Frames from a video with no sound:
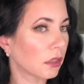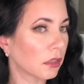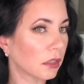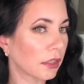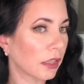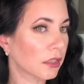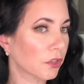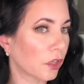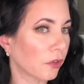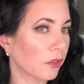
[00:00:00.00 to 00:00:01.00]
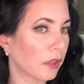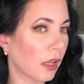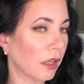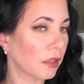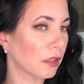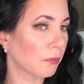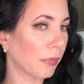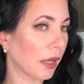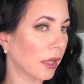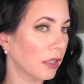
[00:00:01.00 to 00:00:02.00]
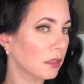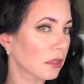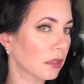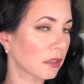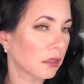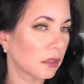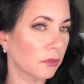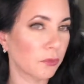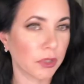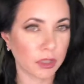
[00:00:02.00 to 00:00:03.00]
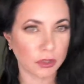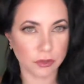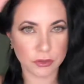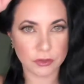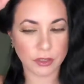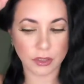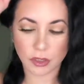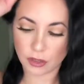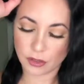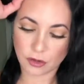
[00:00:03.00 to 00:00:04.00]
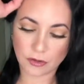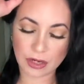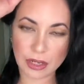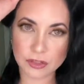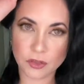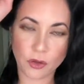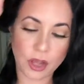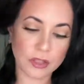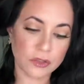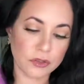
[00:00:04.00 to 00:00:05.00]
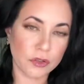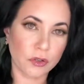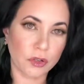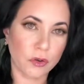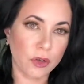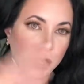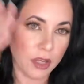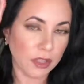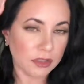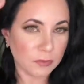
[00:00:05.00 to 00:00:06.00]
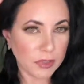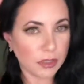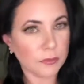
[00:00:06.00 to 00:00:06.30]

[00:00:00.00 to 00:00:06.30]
Did not turn out that bad. Pretty good. Alright guys, so I'm just gonna go ahead and speed up